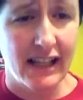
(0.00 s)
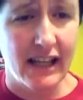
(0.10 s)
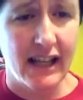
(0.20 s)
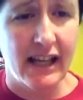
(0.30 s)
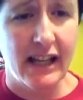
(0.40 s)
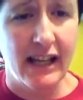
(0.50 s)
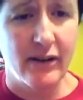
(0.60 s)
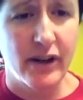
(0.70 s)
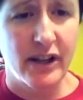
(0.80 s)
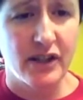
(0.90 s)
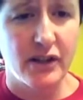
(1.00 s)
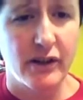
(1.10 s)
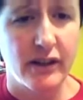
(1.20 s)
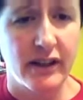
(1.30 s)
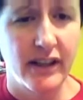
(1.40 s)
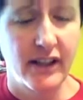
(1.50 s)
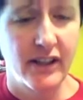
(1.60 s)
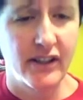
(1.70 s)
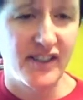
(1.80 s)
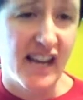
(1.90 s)
and or you could just go to
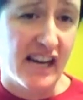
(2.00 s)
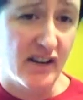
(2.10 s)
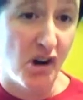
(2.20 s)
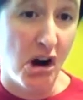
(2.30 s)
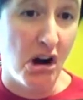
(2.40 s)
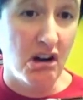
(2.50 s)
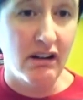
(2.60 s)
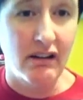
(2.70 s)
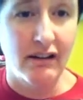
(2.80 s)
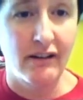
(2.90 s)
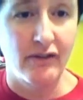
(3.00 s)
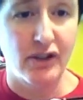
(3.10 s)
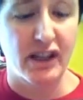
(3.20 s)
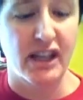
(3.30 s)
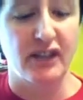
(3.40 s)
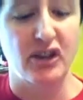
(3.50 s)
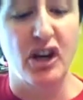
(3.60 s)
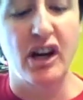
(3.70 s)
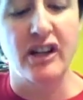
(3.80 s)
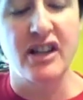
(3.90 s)
the second dot, if you're looking at the
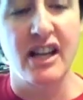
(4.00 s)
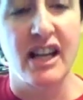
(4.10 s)
dots.